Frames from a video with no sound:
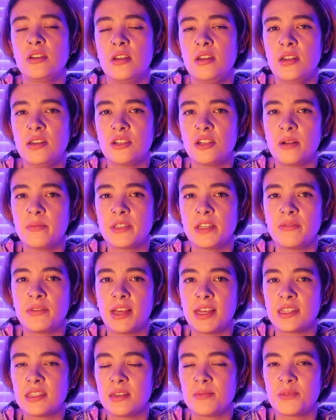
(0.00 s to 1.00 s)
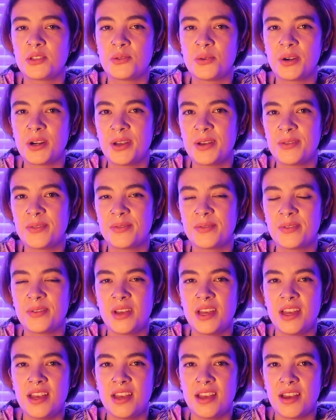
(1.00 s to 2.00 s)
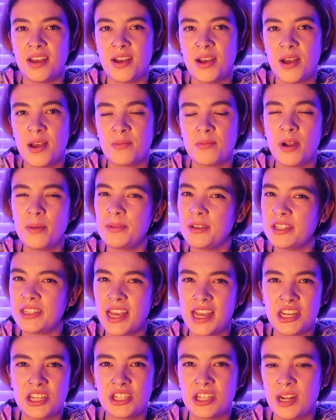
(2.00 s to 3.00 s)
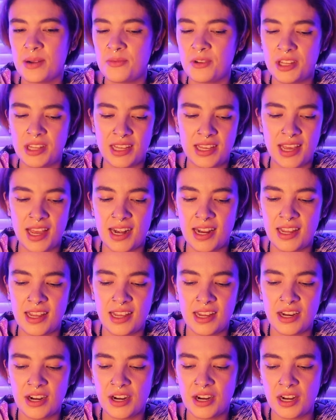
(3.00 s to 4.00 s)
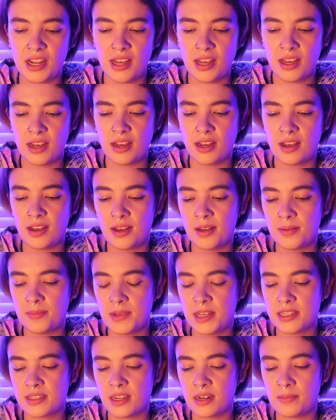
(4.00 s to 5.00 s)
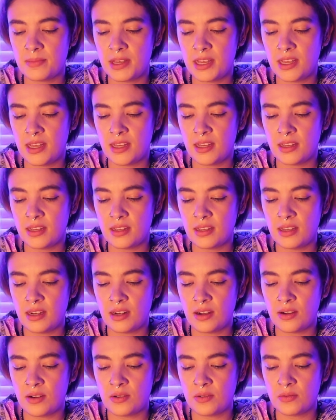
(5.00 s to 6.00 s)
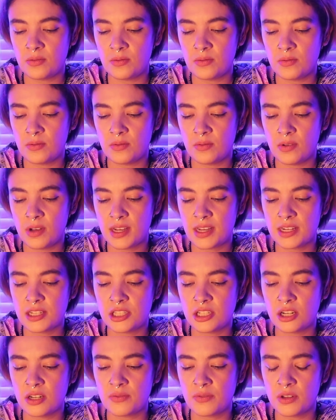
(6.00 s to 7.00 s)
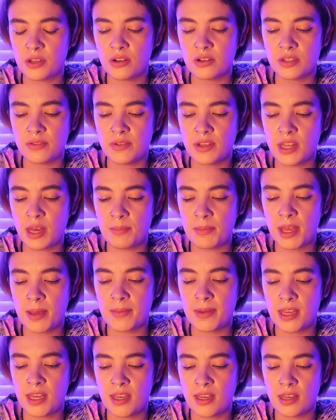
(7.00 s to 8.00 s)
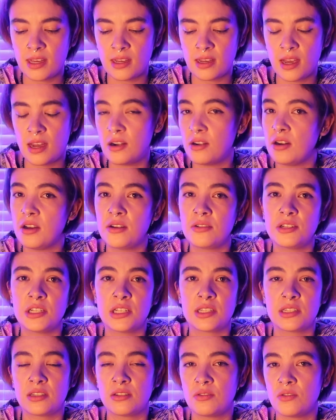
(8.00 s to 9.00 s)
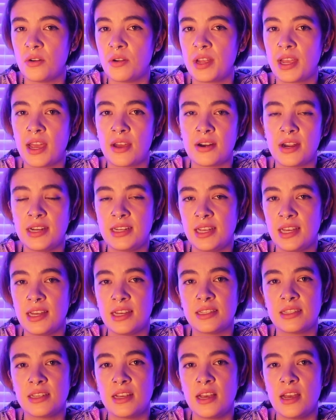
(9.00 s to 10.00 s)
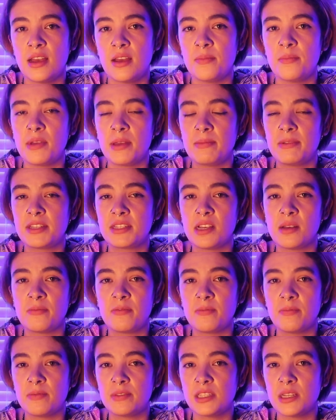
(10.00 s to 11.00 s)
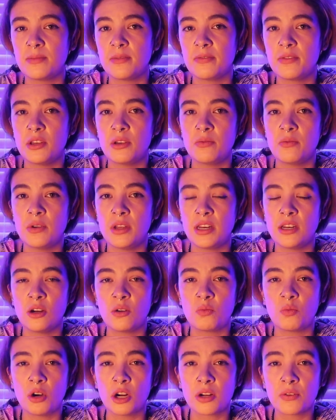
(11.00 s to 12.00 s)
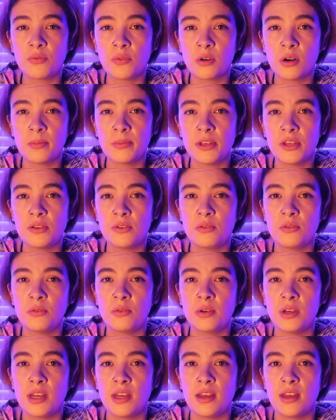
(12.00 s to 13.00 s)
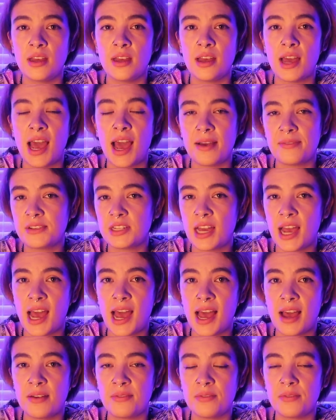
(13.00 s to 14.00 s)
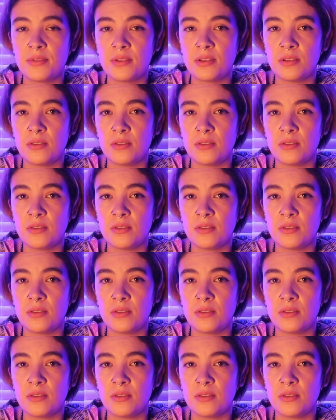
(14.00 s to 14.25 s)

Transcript: in terms of like some sort of reputation I'm really getting here, is going to be, you know, a concern. For those of you that maybe, I don't know, just throwing out ideas, maybe some of you in your work form, you have to have